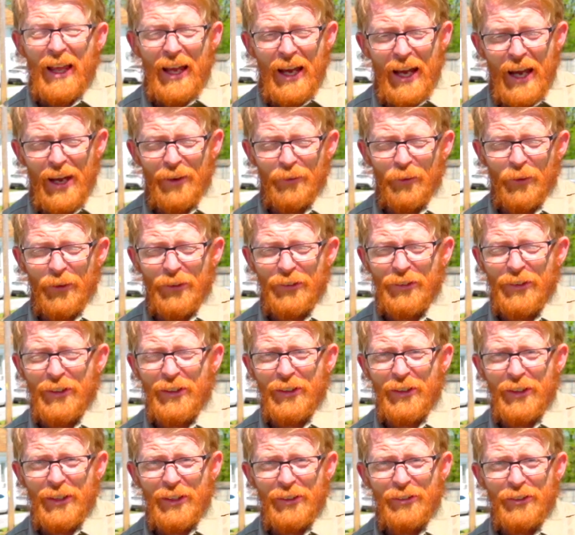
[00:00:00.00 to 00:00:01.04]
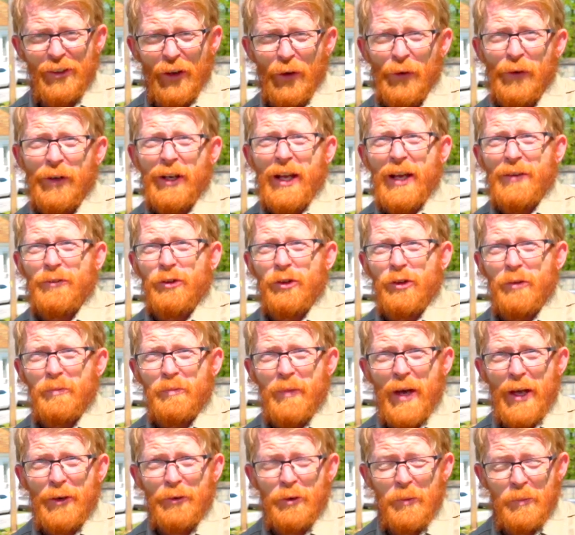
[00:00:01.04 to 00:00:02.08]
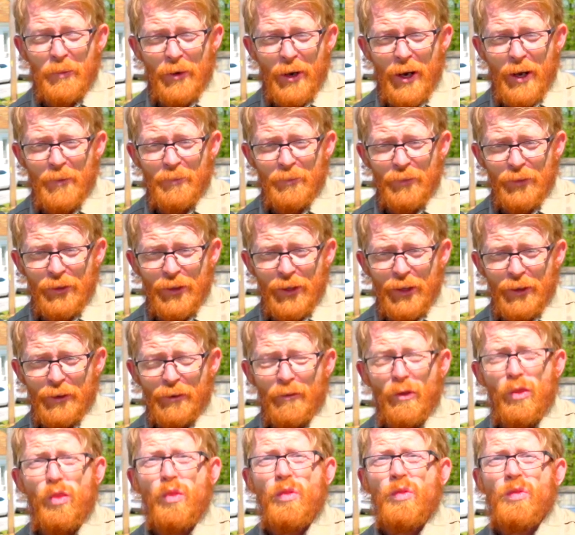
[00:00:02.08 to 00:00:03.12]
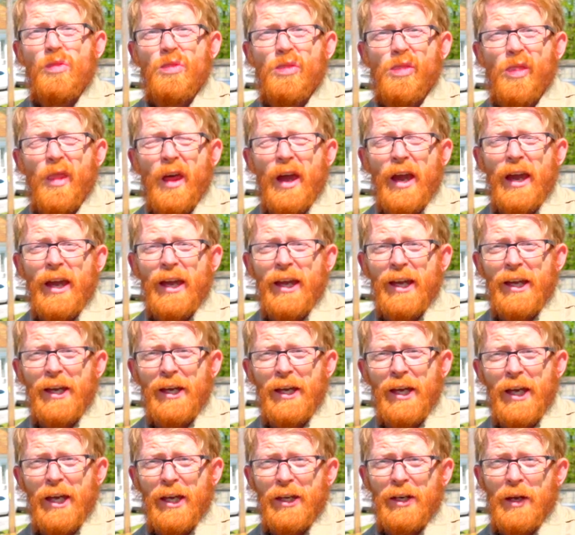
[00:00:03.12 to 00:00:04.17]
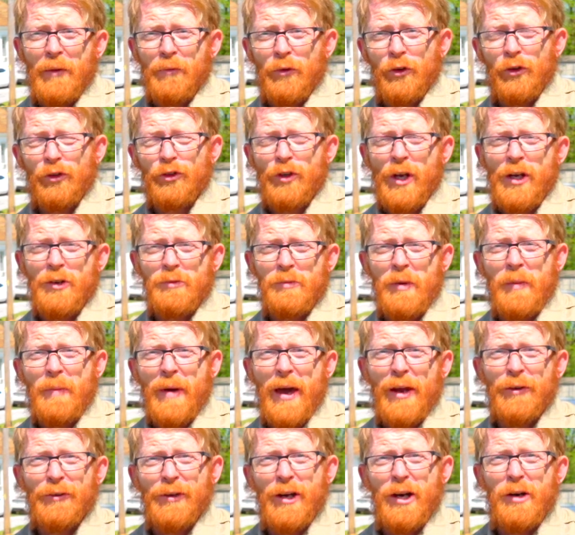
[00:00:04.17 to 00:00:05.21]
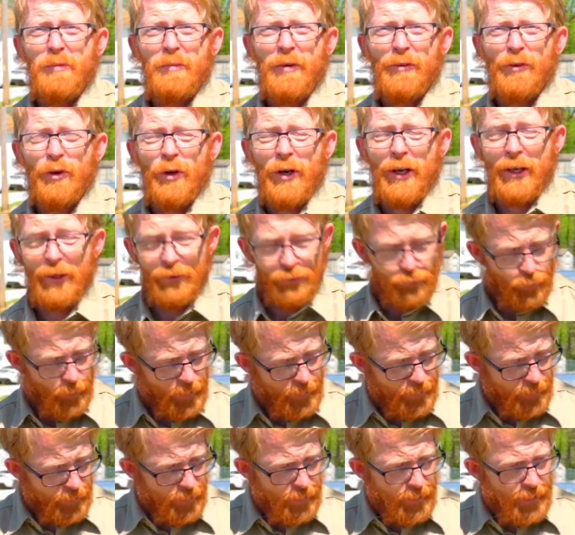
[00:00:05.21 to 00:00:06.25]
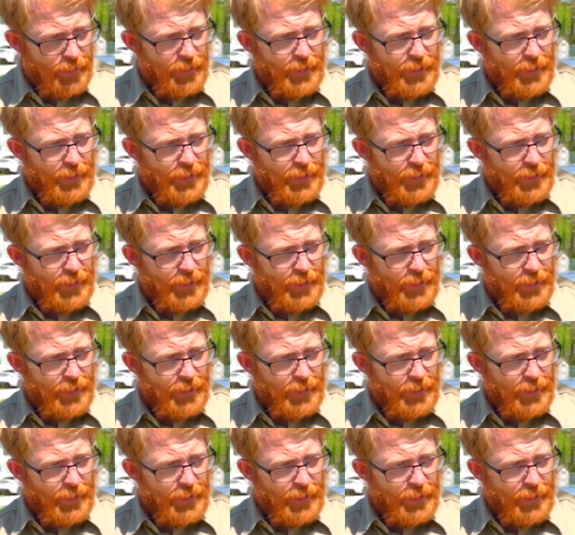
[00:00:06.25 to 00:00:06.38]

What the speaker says: I recently started having some battery problems here, and I'm going to change my battery out before I get stranded.